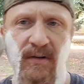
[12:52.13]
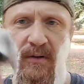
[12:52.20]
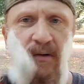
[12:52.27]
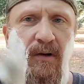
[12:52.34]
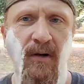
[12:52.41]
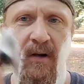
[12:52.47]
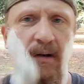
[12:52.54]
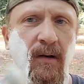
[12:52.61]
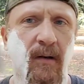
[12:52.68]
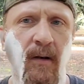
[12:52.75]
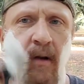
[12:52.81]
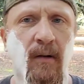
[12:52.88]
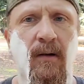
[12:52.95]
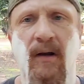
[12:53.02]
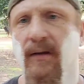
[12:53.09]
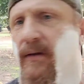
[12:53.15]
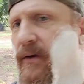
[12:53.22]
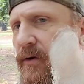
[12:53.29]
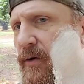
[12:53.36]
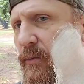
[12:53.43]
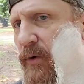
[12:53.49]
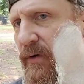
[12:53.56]
so you can get the
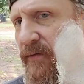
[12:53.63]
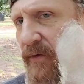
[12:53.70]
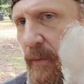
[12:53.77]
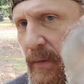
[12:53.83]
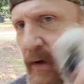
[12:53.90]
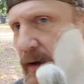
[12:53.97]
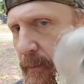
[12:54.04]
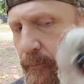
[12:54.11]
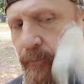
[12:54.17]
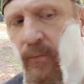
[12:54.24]
coumarin from it.